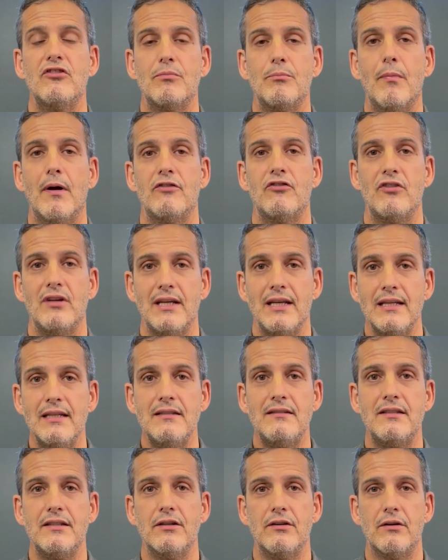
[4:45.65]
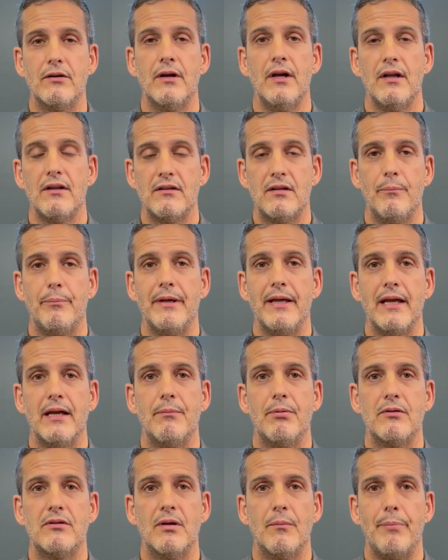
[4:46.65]
much easier to be
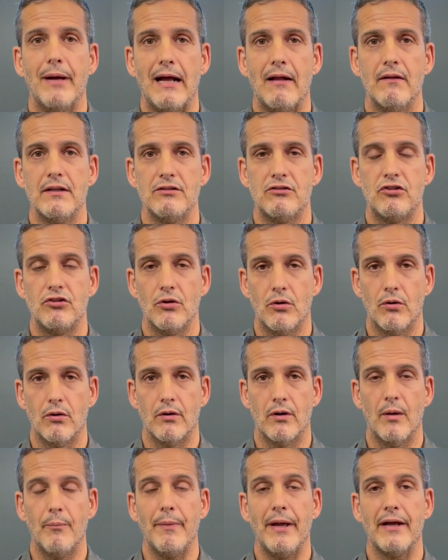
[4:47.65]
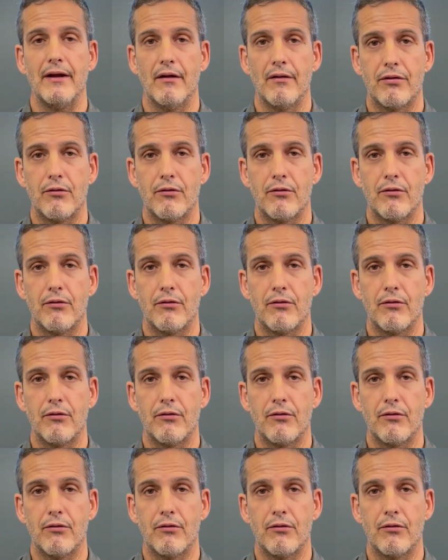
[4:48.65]
able to balance your omega